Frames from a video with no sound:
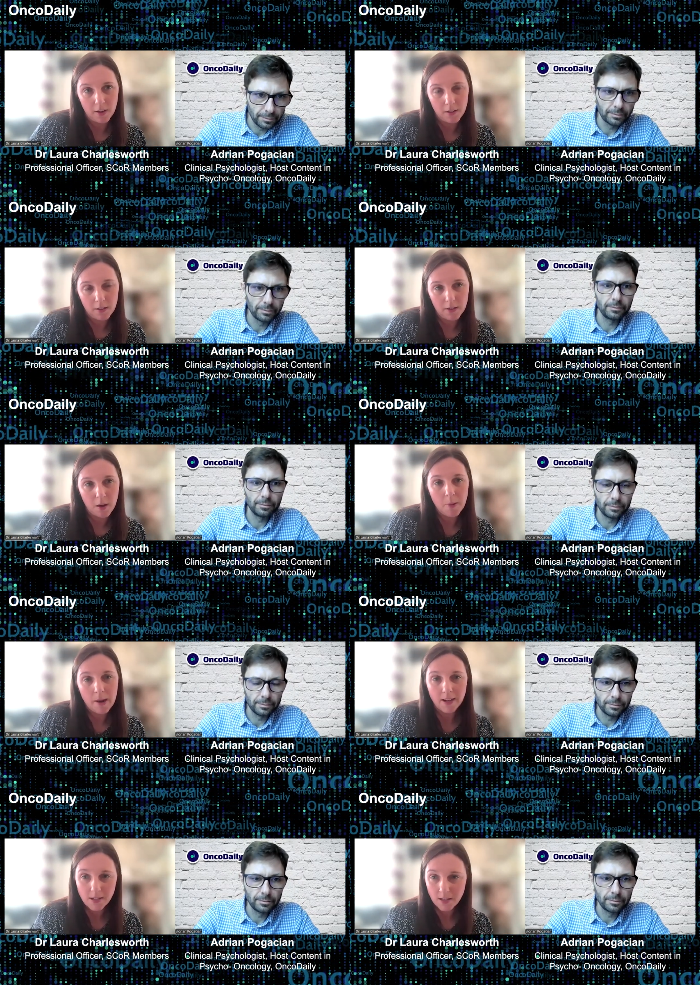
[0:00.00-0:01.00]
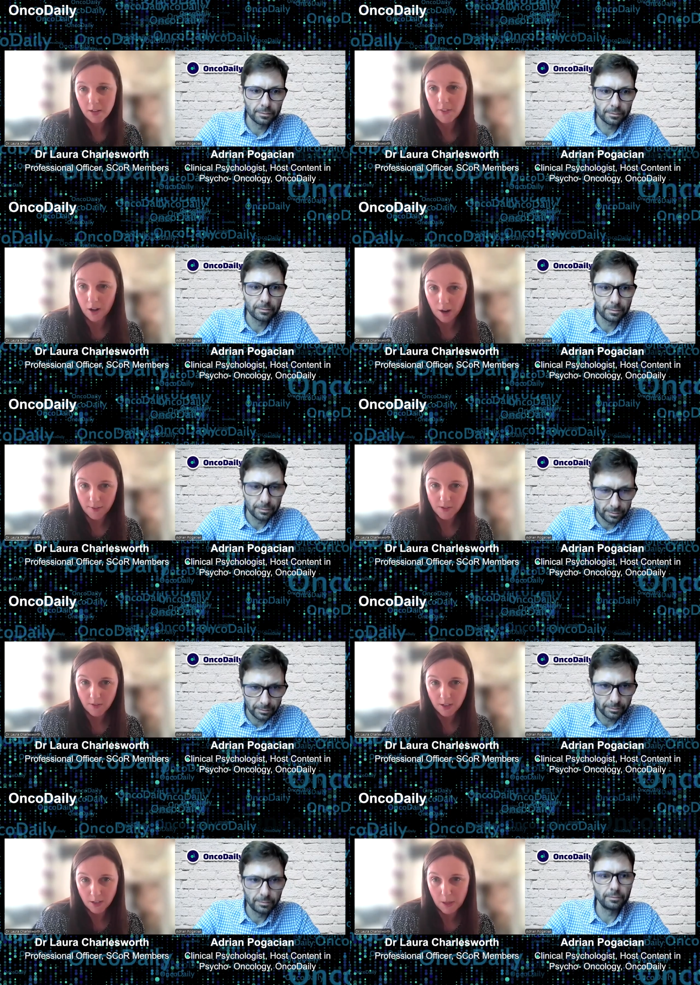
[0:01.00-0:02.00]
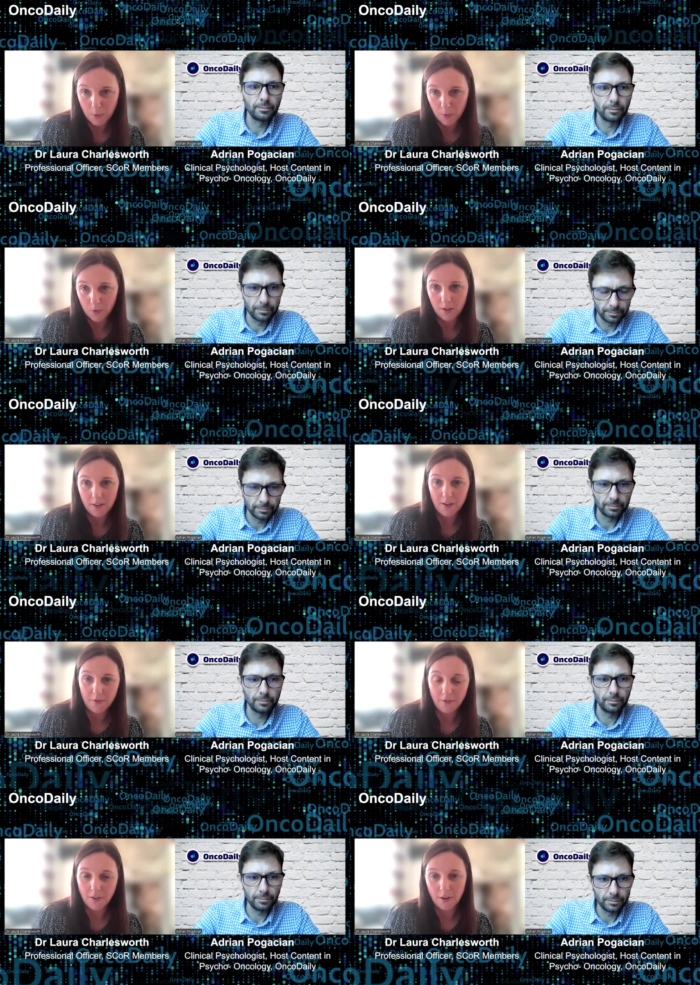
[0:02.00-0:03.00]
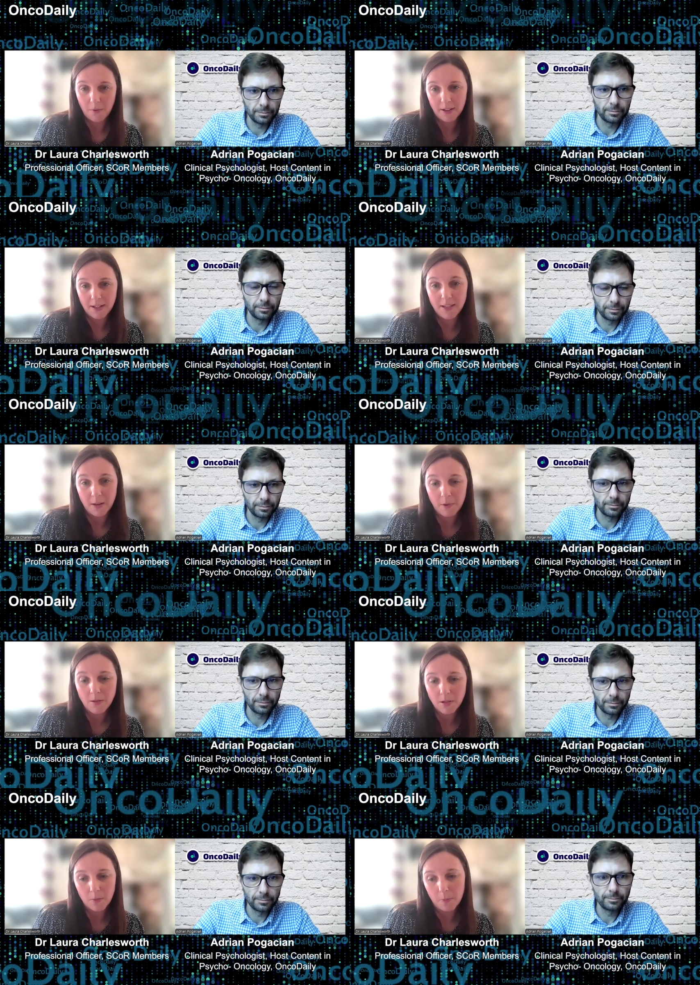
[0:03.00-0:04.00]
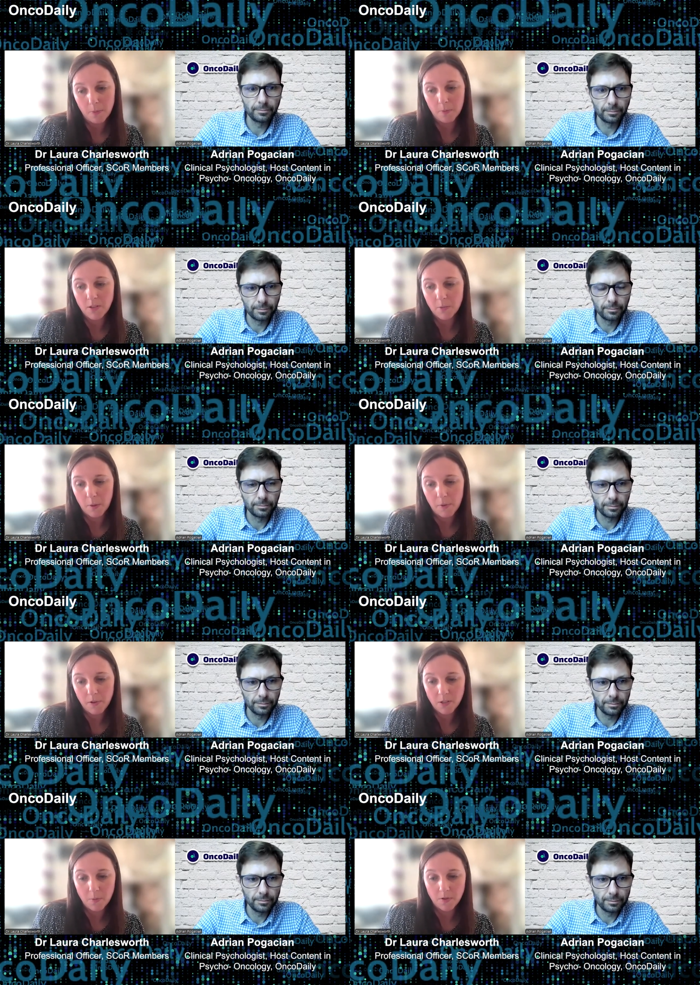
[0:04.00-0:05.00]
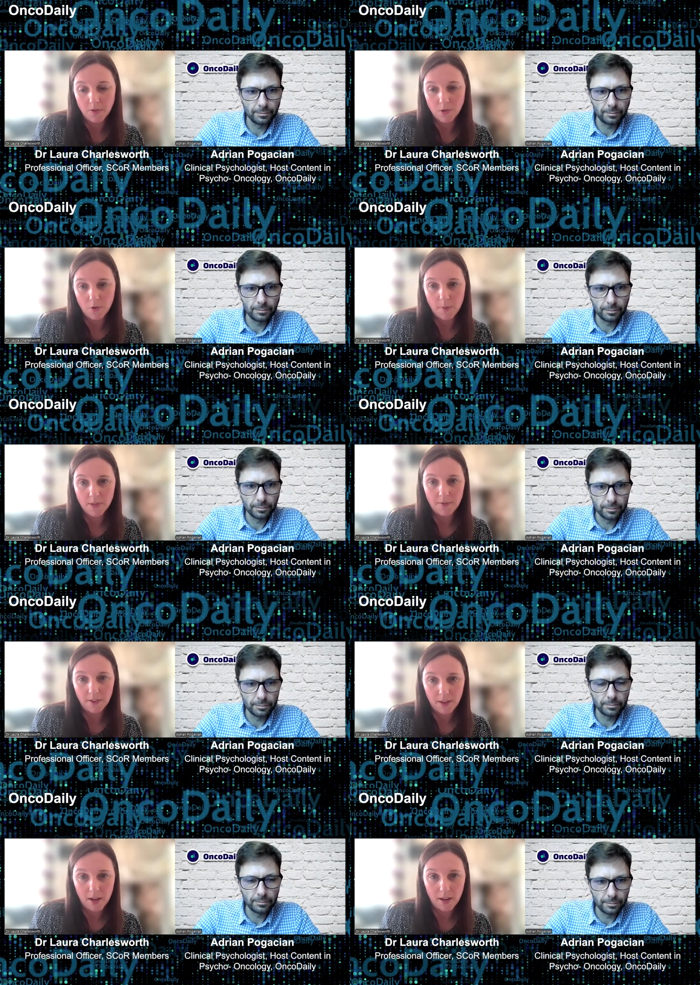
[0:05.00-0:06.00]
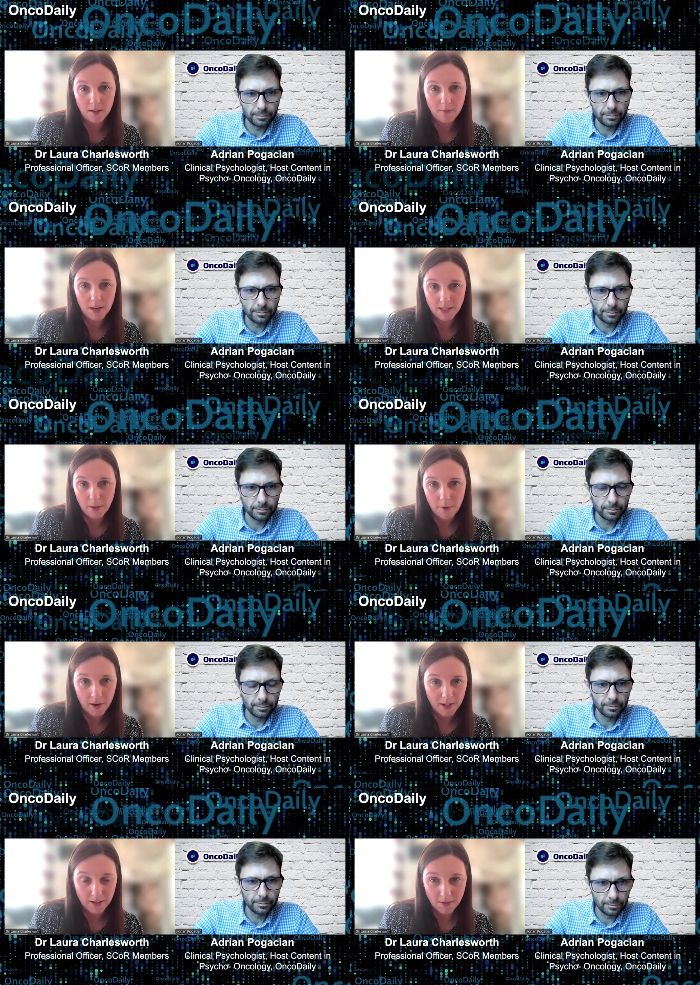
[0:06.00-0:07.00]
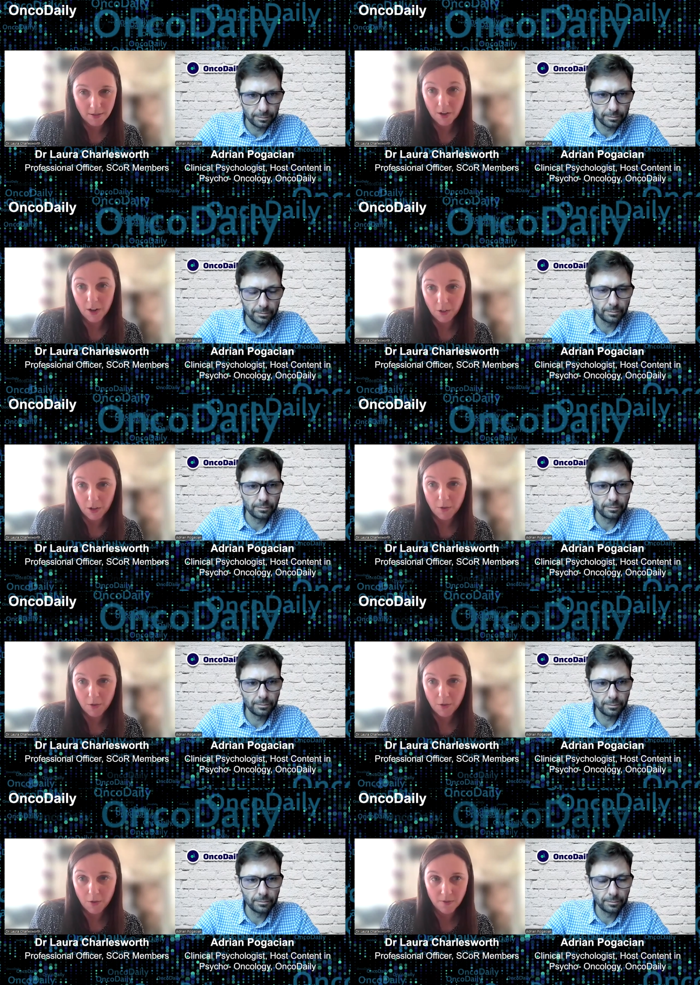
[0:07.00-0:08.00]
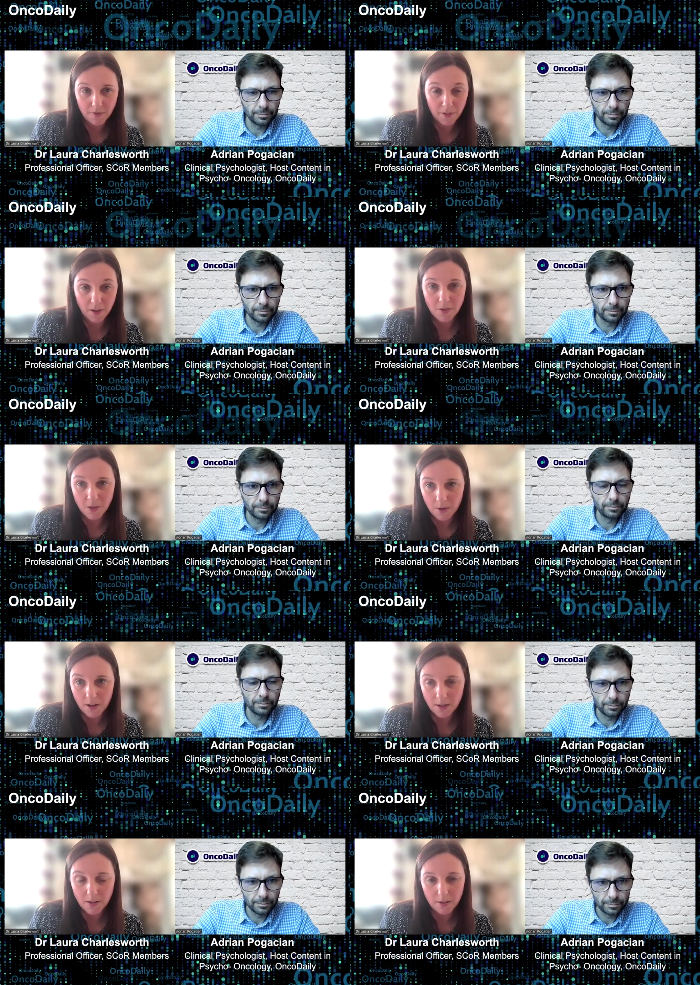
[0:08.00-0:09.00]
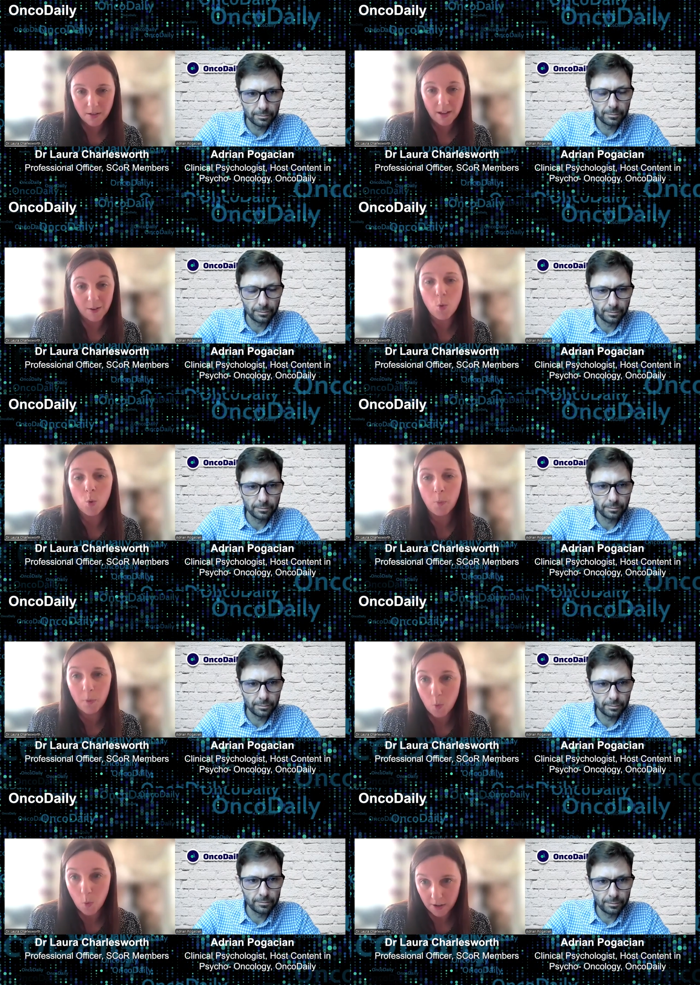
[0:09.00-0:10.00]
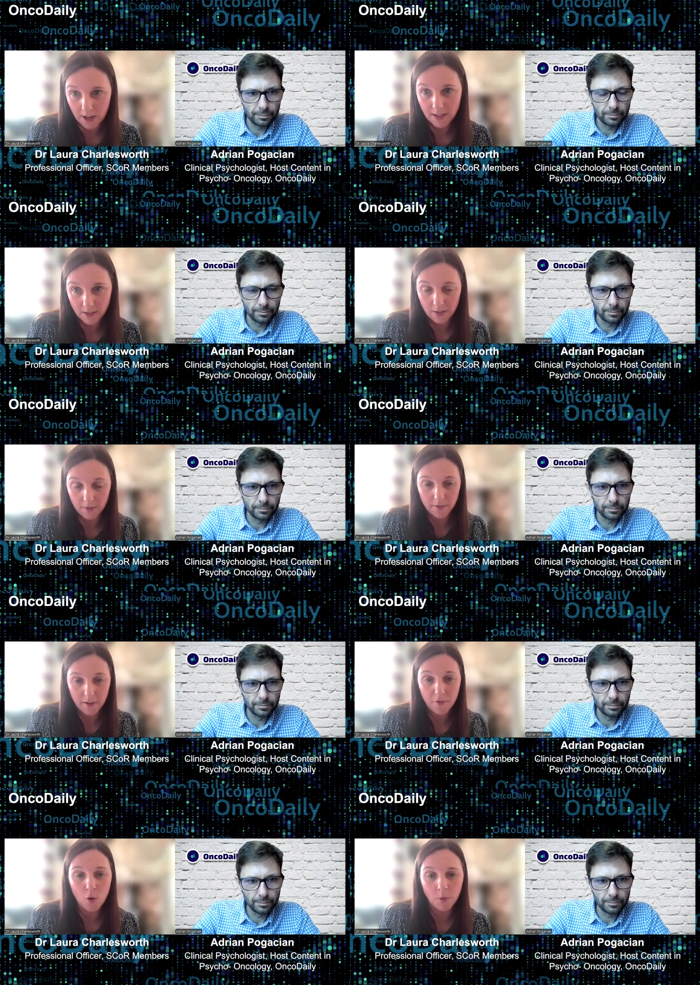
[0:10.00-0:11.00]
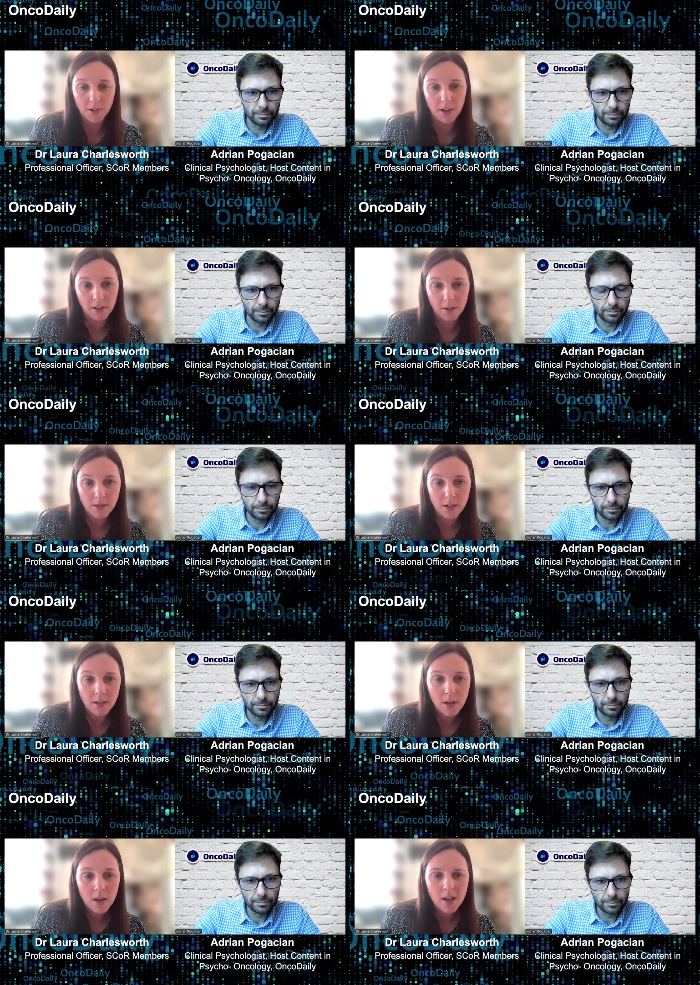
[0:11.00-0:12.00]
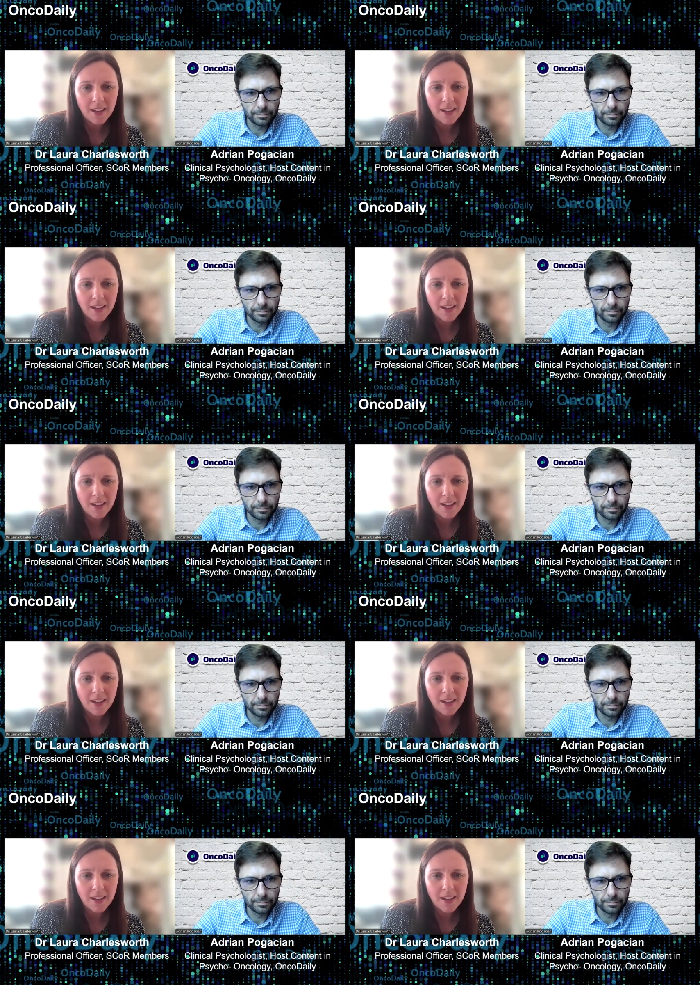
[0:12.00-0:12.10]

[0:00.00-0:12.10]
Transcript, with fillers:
Speaker 1: that the complexity of the lives of these people that they've you know like i said most the most of my participants described having their smi diagnosis for those that were and all but one had a, a formal diagnosis